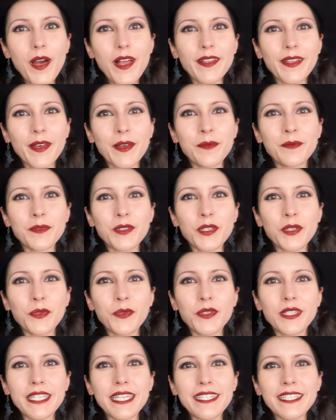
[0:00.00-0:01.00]
Welcome
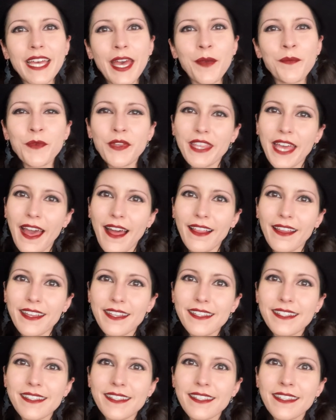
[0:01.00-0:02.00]
to Tea Time with
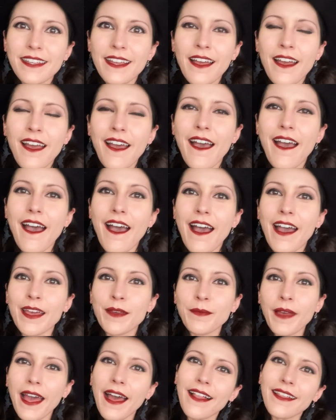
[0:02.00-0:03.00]
Alice.
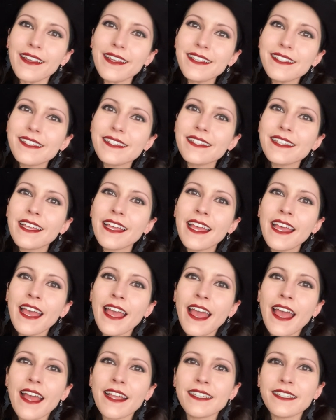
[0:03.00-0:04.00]
I'm Alice,
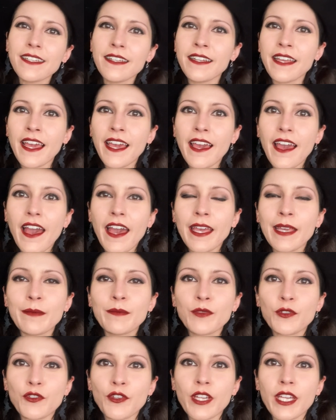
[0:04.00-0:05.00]
and today I
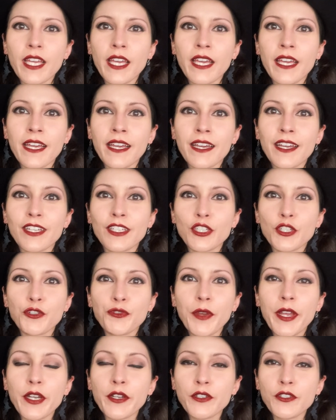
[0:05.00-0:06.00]
am drinking
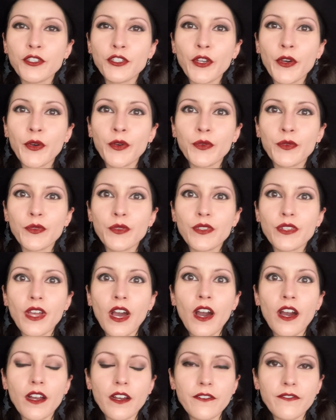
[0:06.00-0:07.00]
Trader Joe's
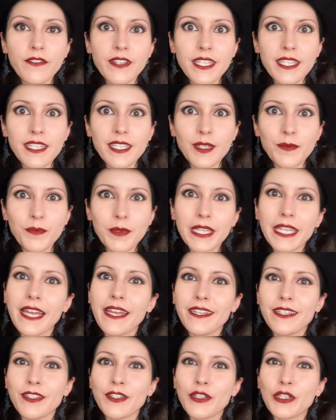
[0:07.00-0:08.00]
Harvest
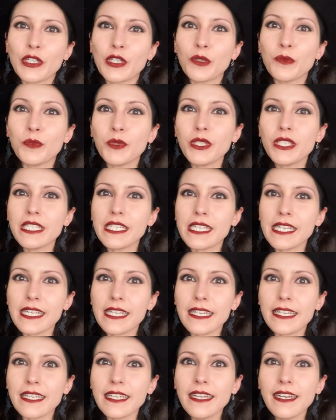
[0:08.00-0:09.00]
Blend Herbal
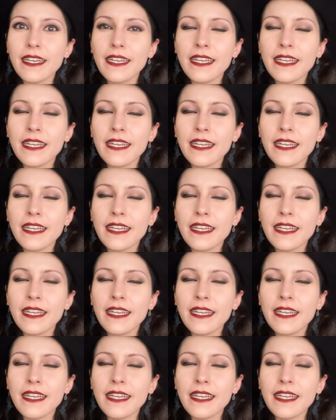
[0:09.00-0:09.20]
Tea.